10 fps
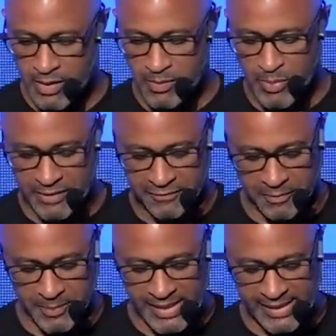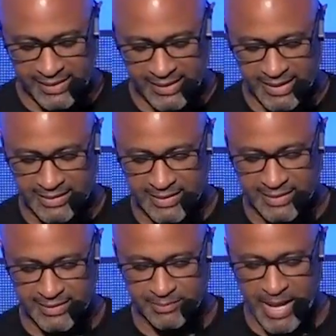But for me, this
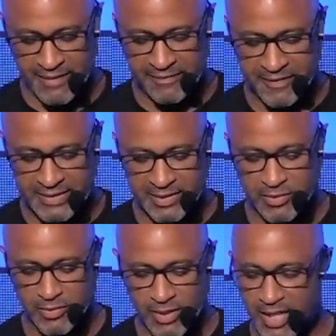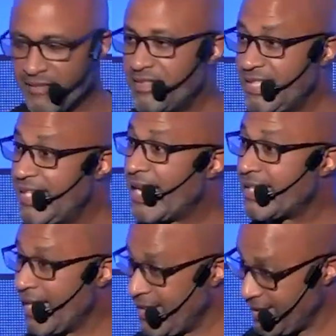is my physical of the
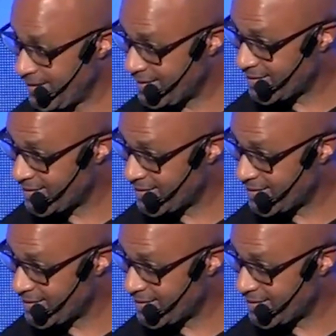decade,